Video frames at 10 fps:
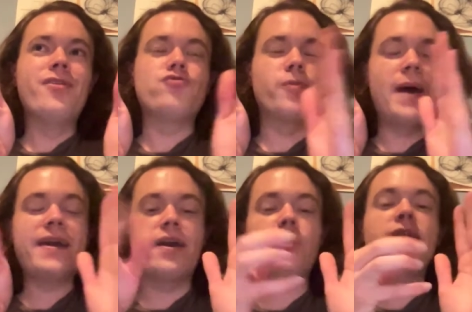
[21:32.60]

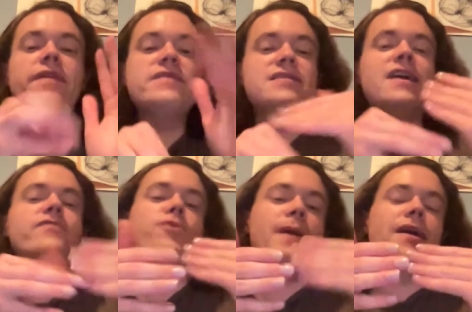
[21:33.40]
Rebecca, you could even still
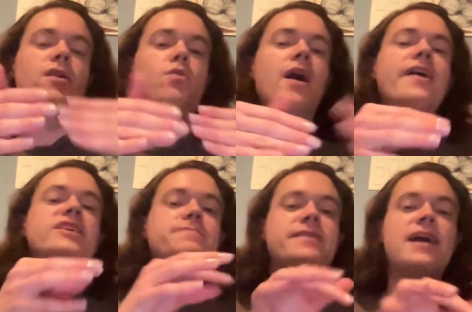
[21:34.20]
have Rebecca and
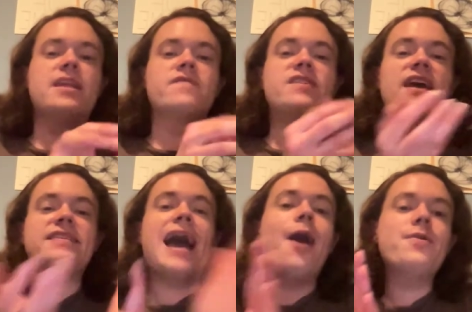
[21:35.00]
Weisz be kind of
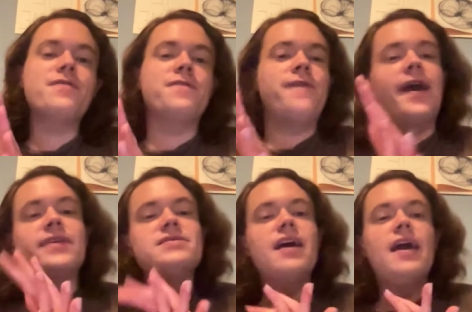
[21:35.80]
kicked out of the
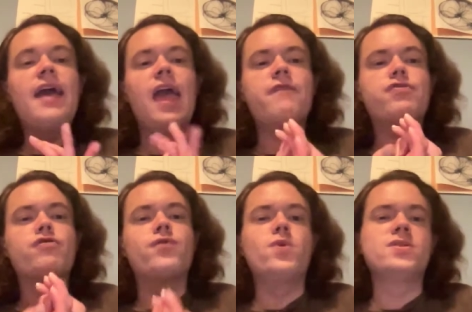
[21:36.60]
fight if
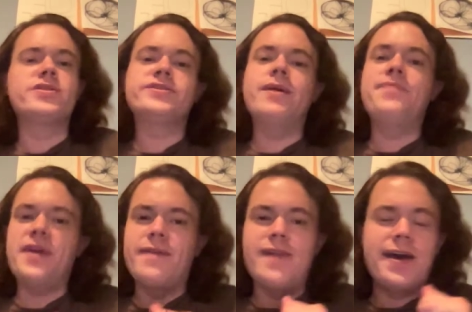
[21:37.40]
the rules are
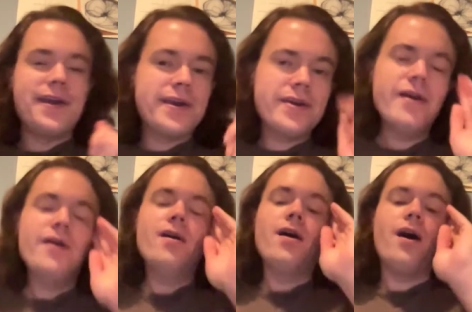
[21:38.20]
something like
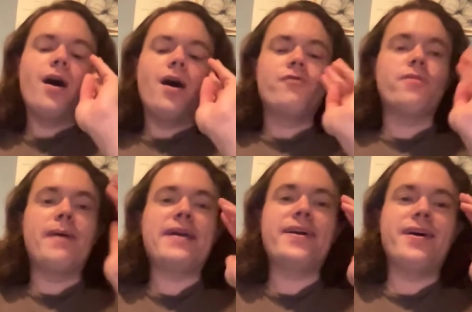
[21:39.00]

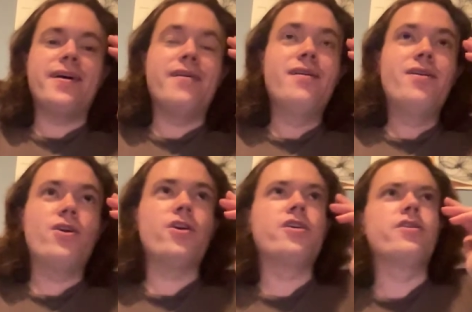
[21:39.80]
Rebecca
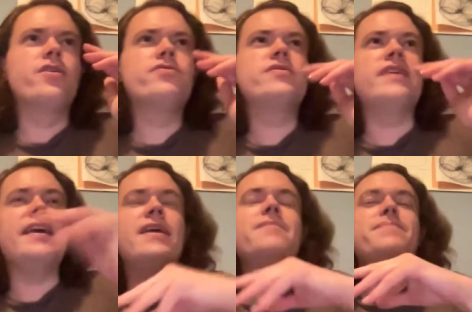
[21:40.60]
or
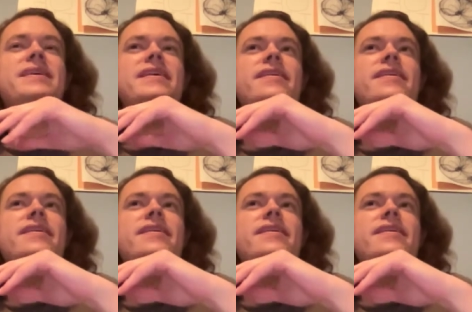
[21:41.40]
the EMP